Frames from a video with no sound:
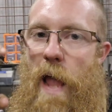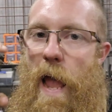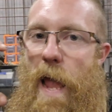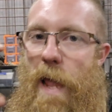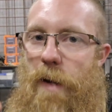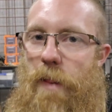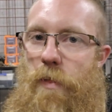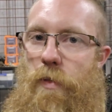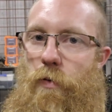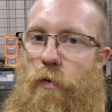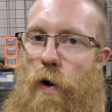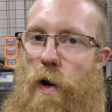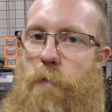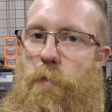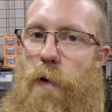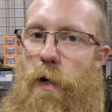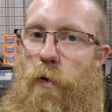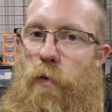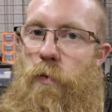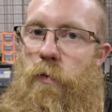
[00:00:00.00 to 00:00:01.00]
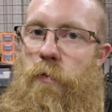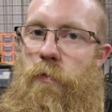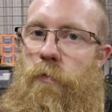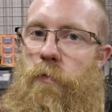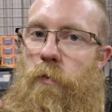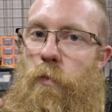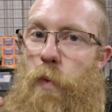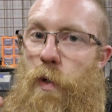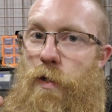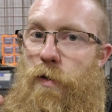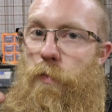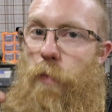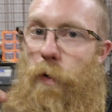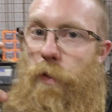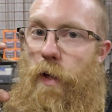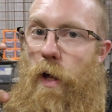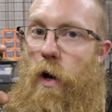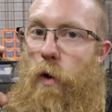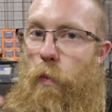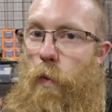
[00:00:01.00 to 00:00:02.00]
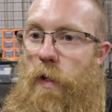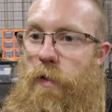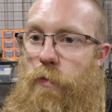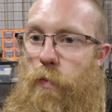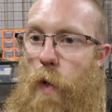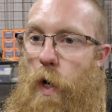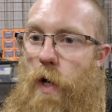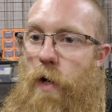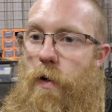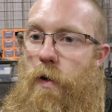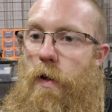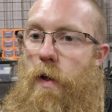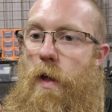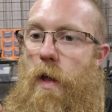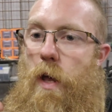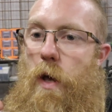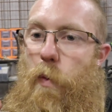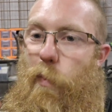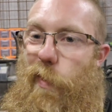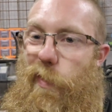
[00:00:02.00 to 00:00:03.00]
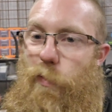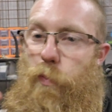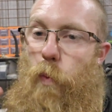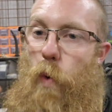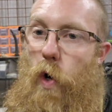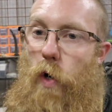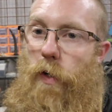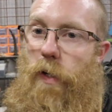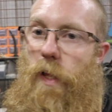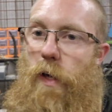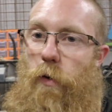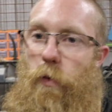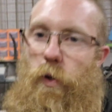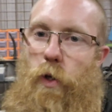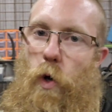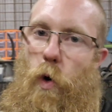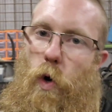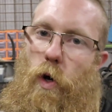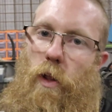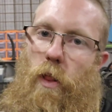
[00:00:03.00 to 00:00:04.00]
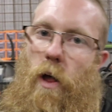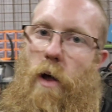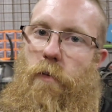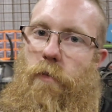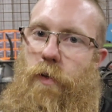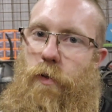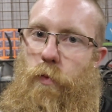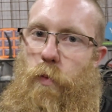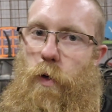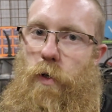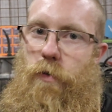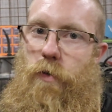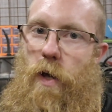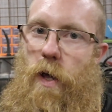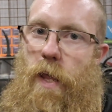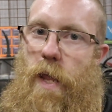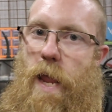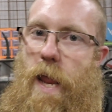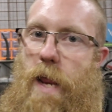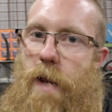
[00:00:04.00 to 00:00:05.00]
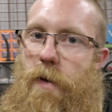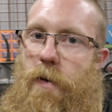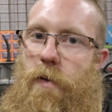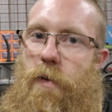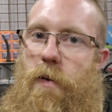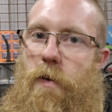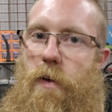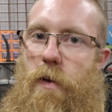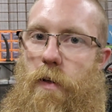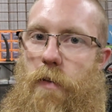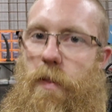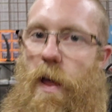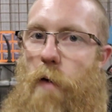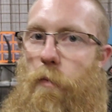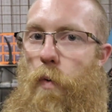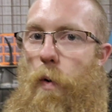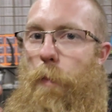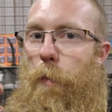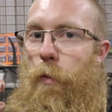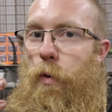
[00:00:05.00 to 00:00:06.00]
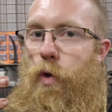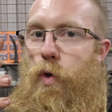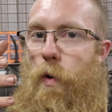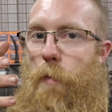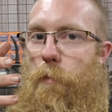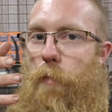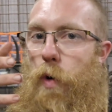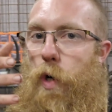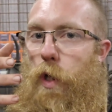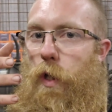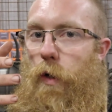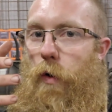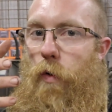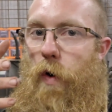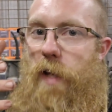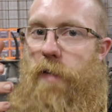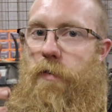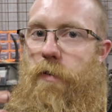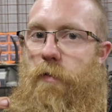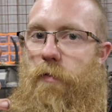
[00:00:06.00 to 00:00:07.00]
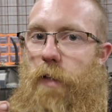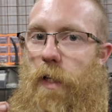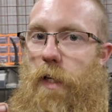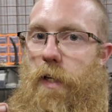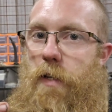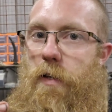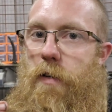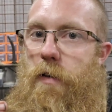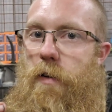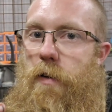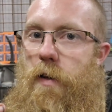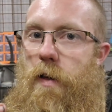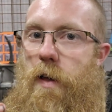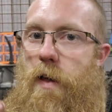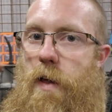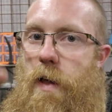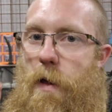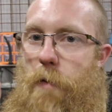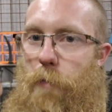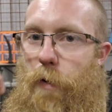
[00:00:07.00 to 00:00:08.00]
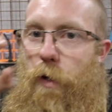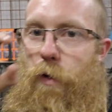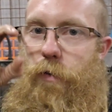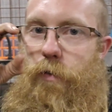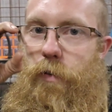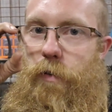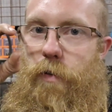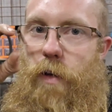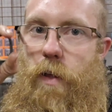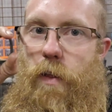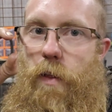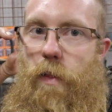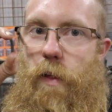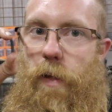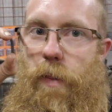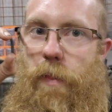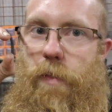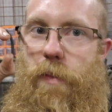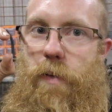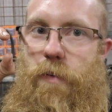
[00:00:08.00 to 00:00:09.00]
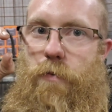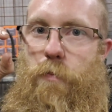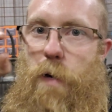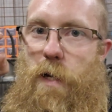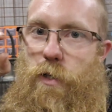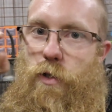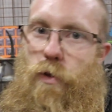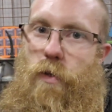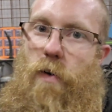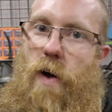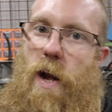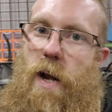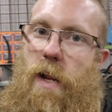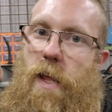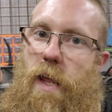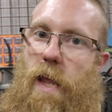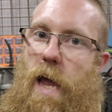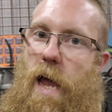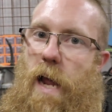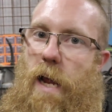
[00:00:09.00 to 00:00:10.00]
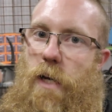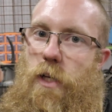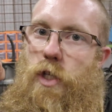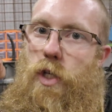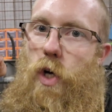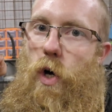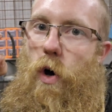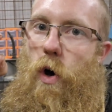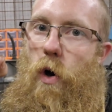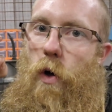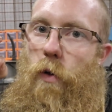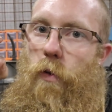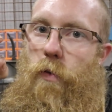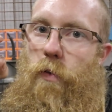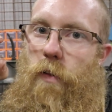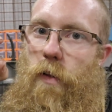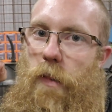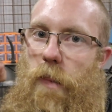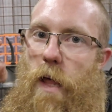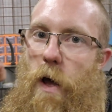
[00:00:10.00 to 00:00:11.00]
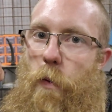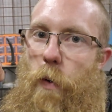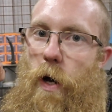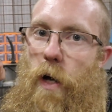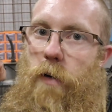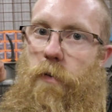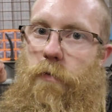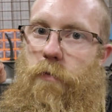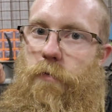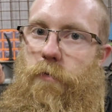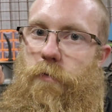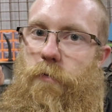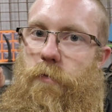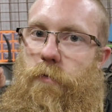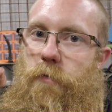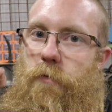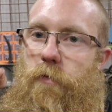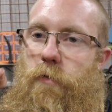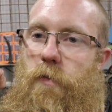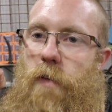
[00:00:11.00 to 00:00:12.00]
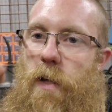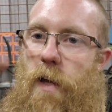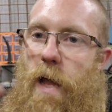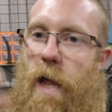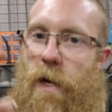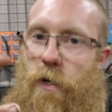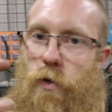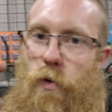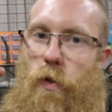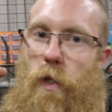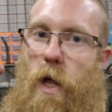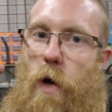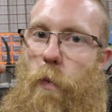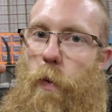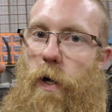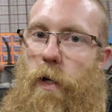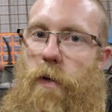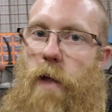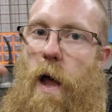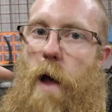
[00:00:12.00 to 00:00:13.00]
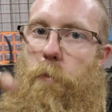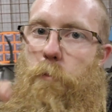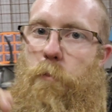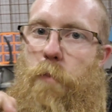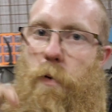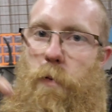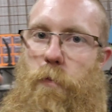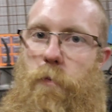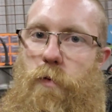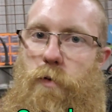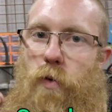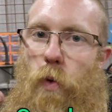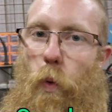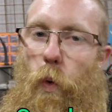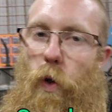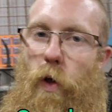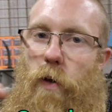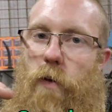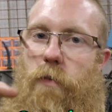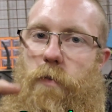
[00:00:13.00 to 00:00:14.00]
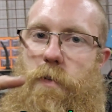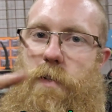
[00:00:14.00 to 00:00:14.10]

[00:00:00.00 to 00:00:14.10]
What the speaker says: 83mm, which is what the old ones were, which what killed the coilovers was I hit that ripple strip real aggressively, and because there's only like this much thread engaged on the actual lower cup sort of